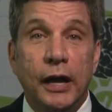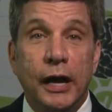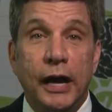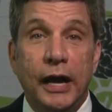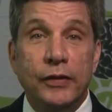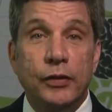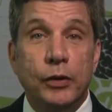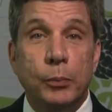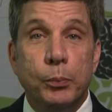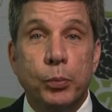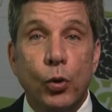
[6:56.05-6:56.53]

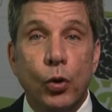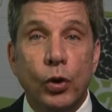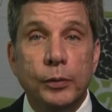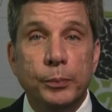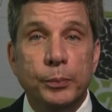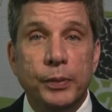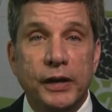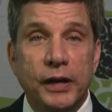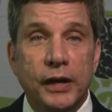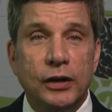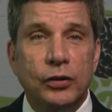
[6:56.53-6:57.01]
And the
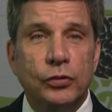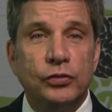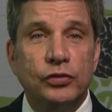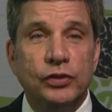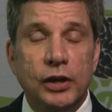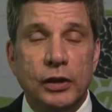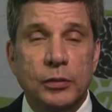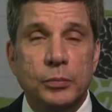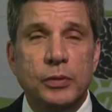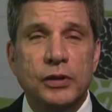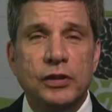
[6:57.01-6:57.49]
board panels
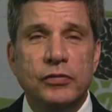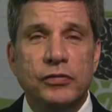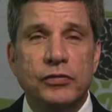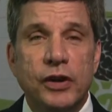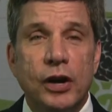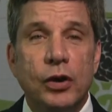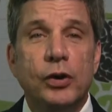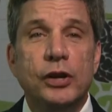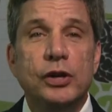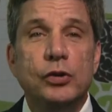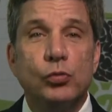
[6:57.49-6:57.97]
can be
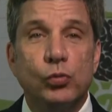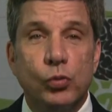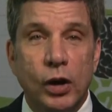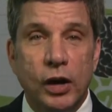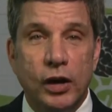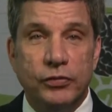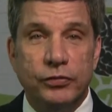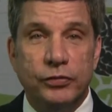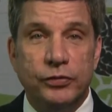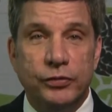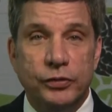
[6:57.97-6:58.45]
very
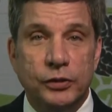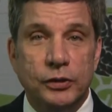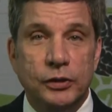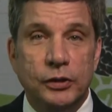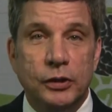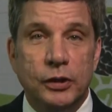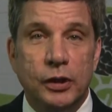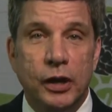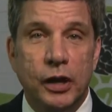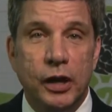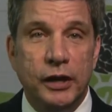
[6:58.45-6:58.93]
rough
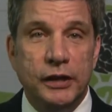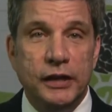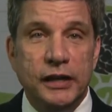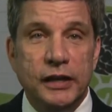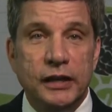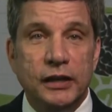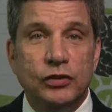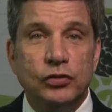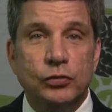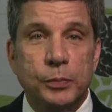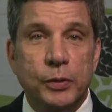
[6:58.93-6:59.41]
on
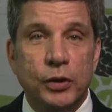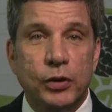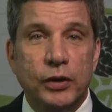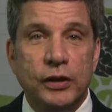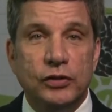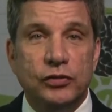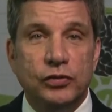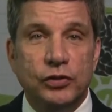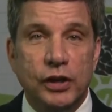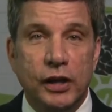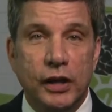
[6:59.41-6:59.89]

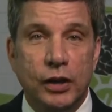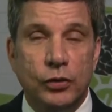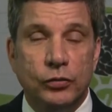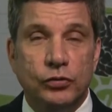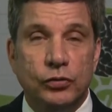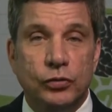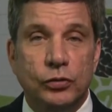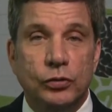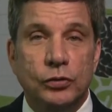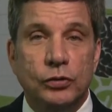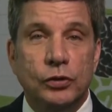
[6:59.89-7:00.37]
inexperienced
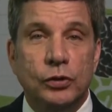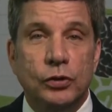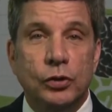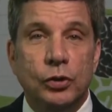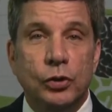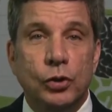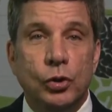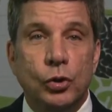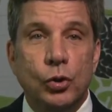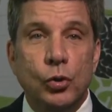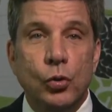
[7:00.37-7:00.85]
counsel
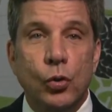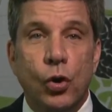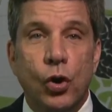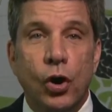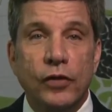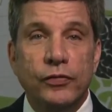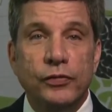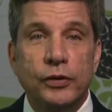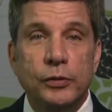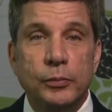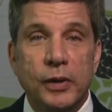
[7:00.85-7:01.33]
who
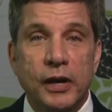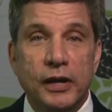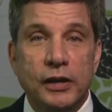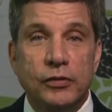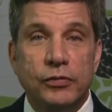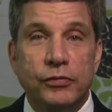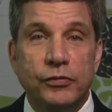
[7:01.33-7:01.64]
often make